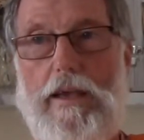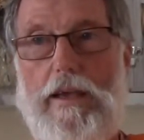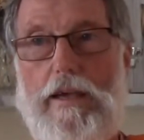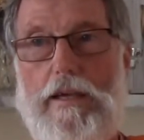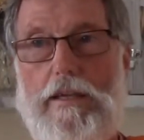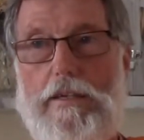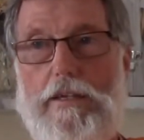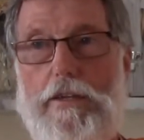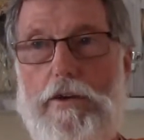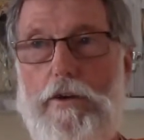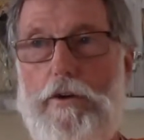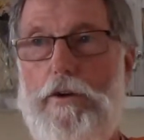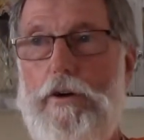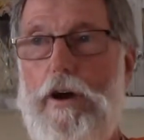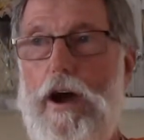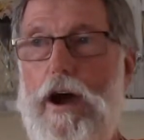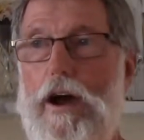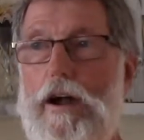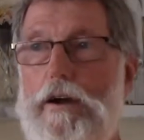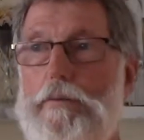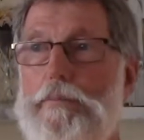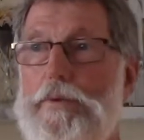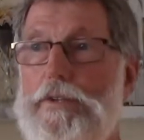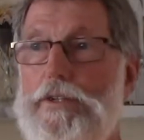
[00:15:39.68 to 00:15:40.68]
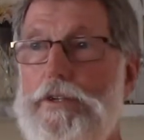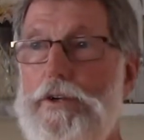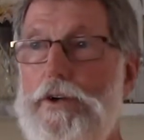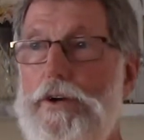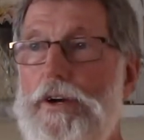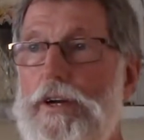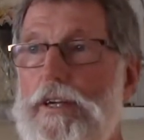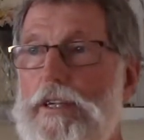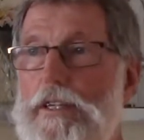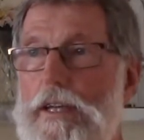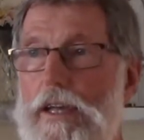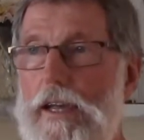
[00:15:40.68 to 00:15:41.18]
So our
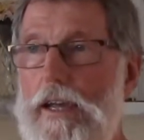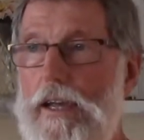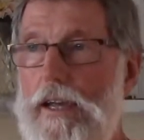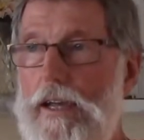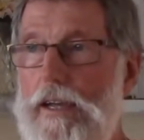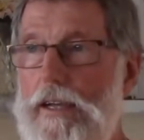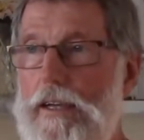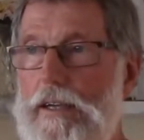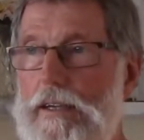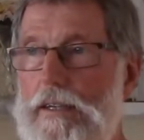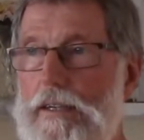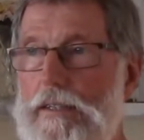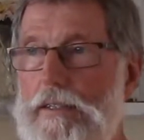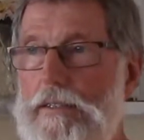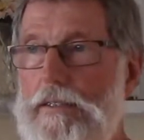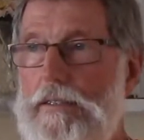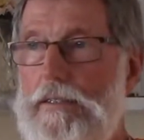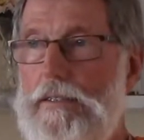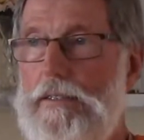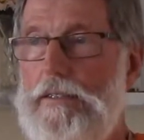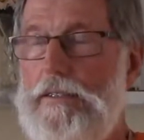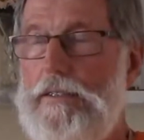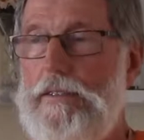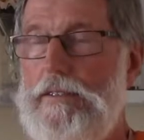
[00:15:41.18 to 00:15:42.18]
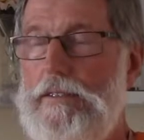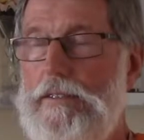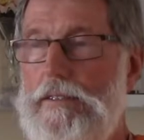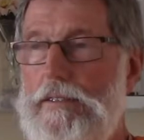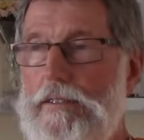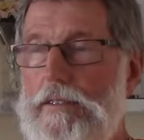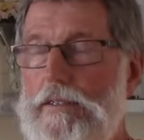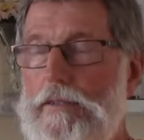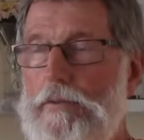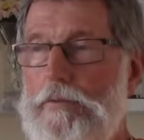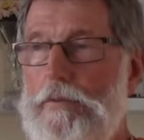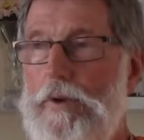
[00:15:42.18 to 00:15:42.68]
maturity
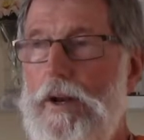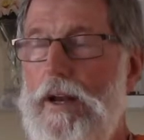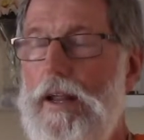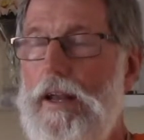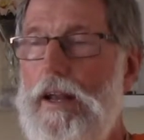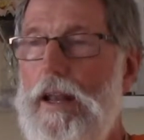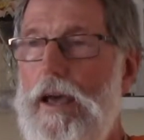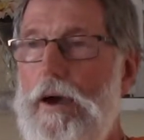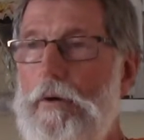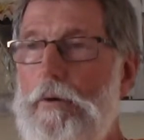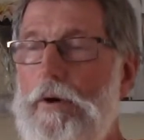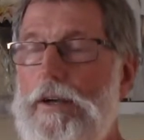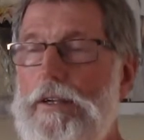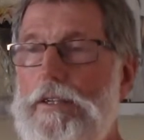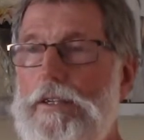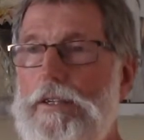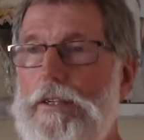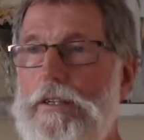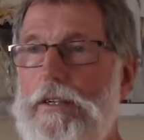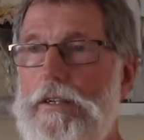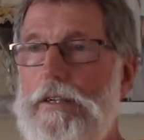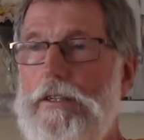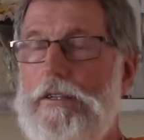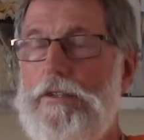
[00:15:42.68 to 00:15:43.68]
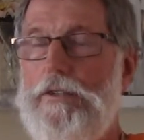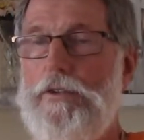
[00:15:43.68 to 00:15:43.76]
will allow us